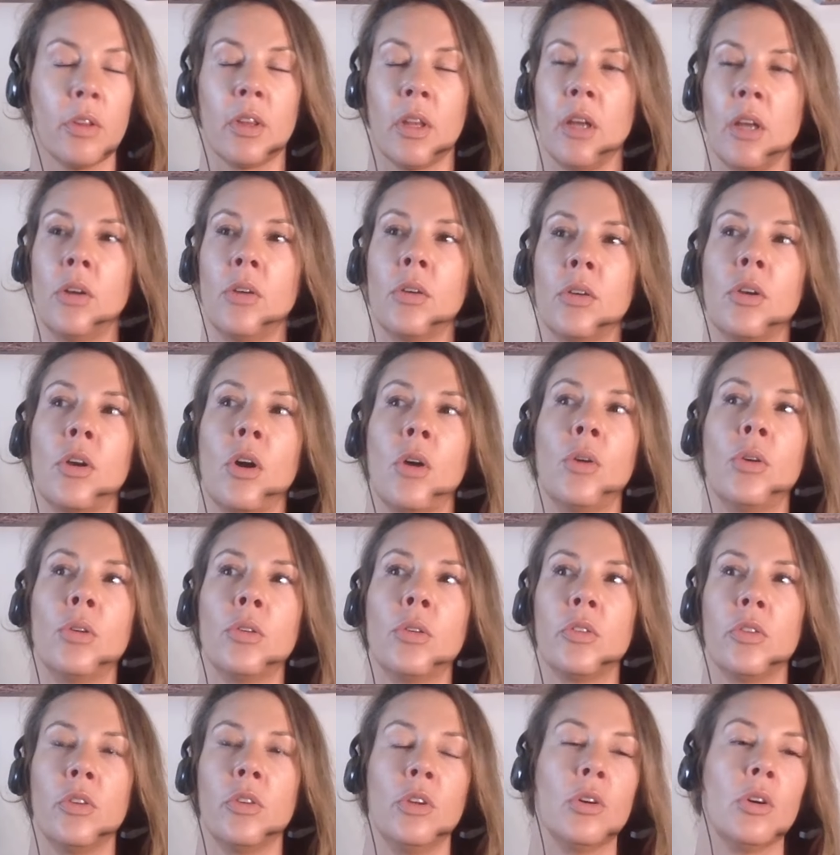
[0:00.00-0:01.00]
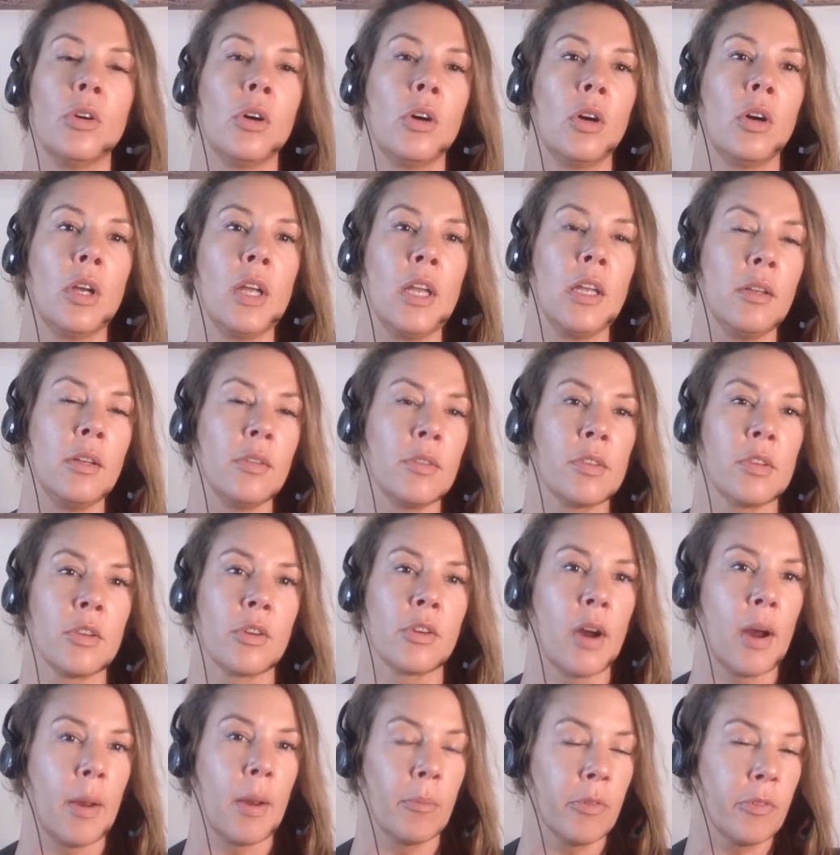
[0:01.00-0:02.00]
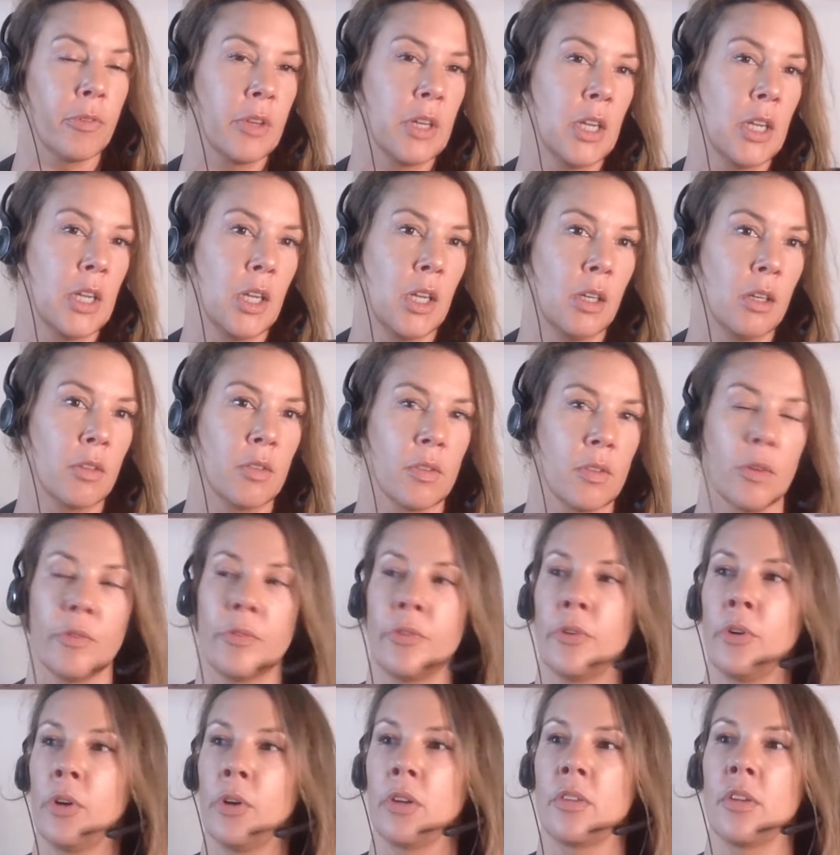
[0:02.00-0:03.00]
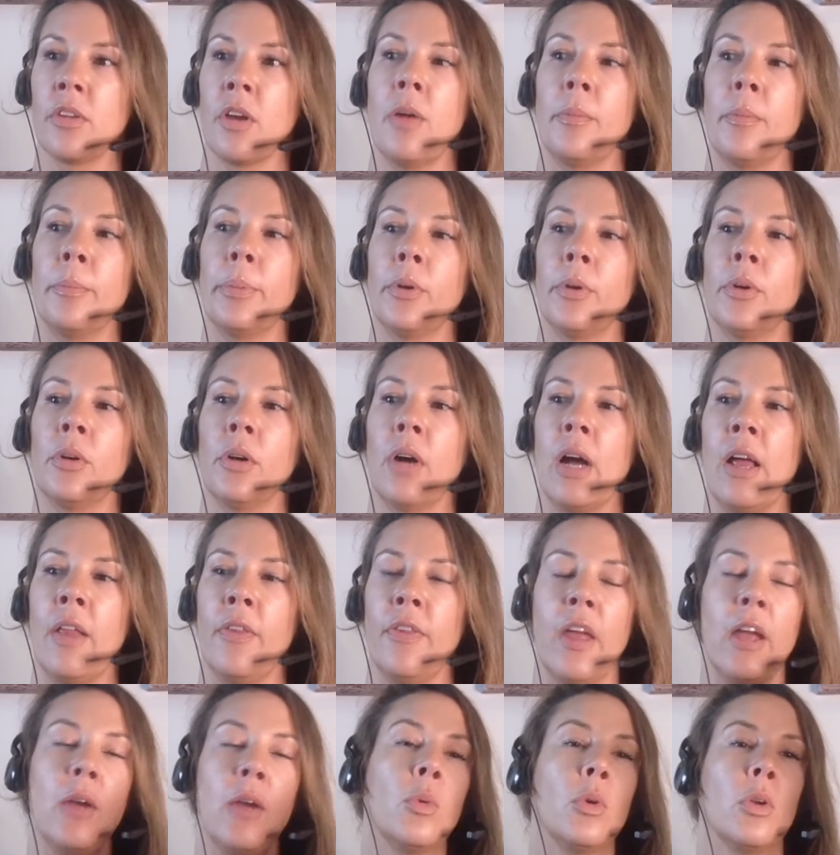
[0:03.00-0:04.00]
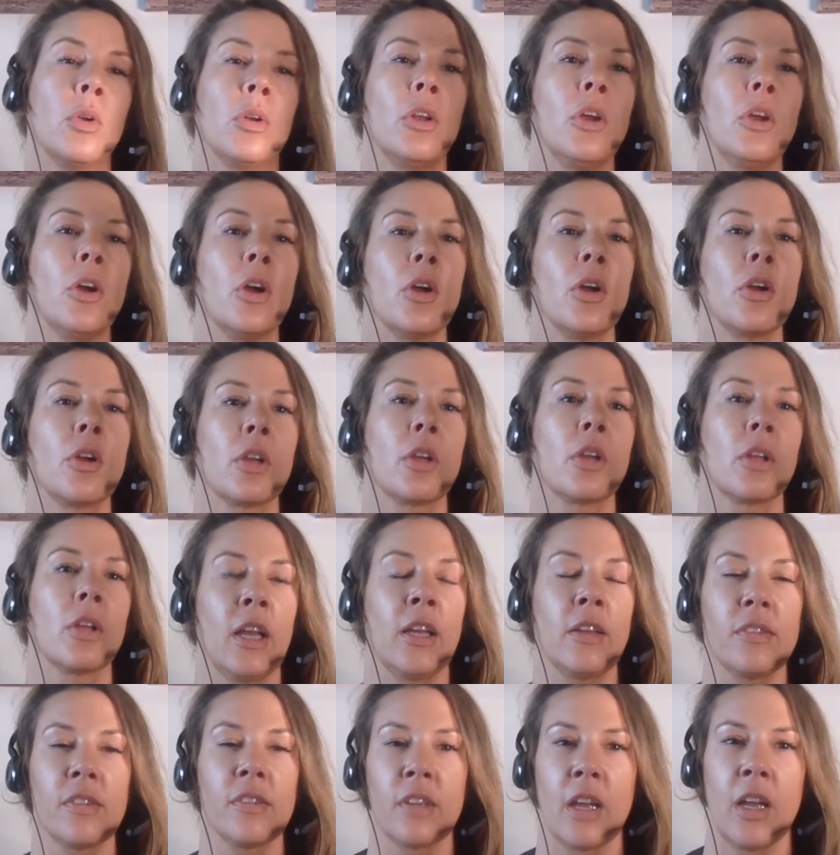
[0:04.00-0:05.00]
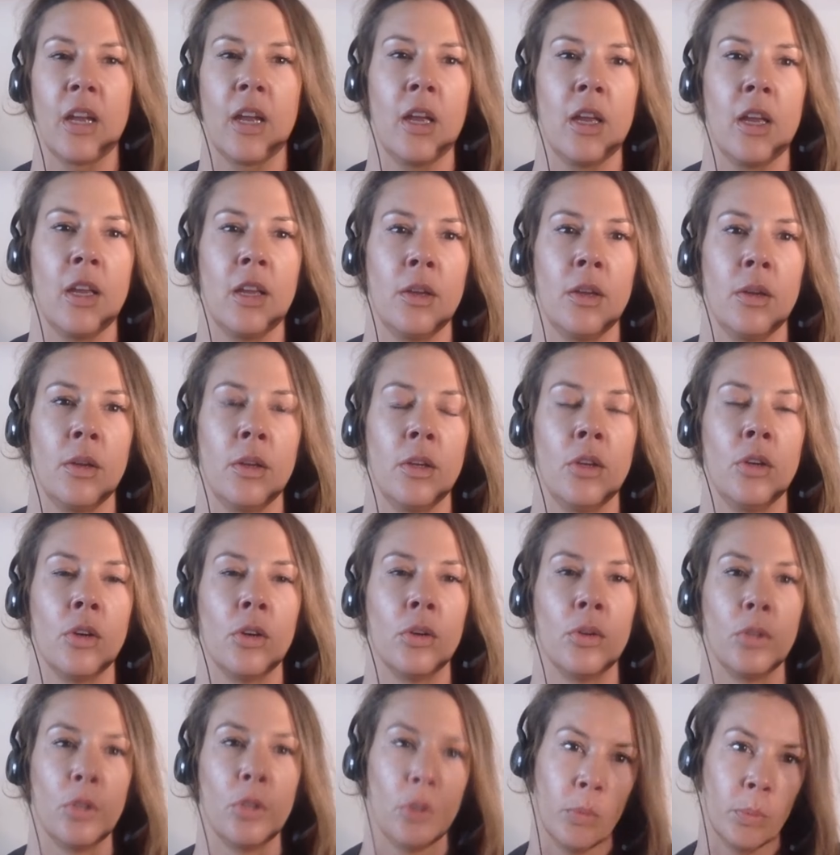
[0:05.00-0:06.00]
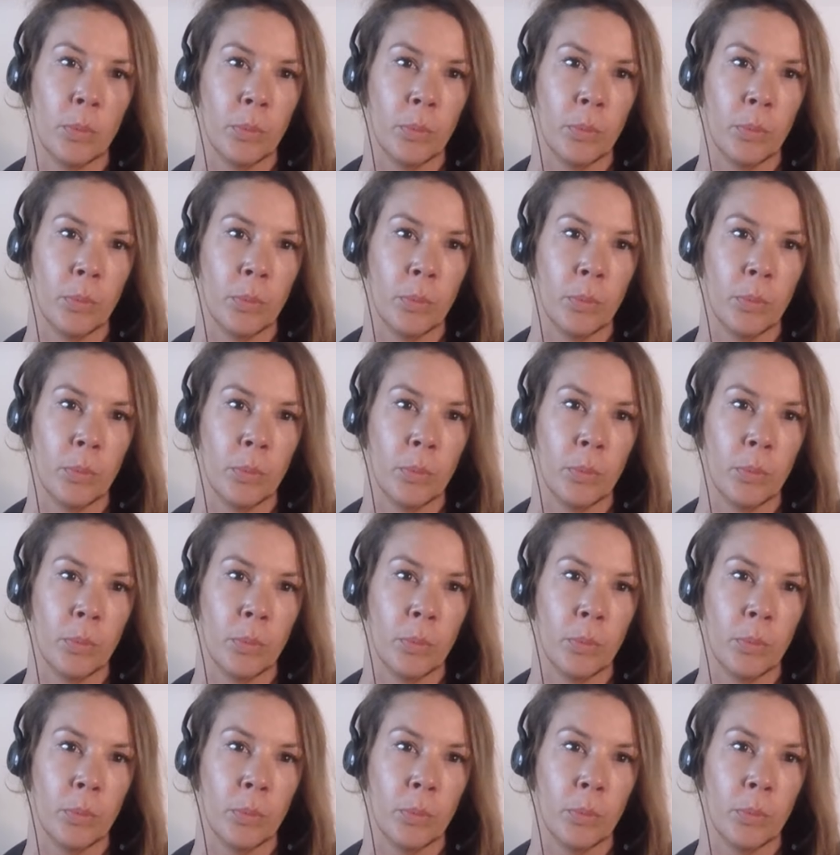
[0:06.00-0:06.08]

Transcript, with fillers: They'll go to your Instagram feed, for example, and they will look. Let's say, you know, you,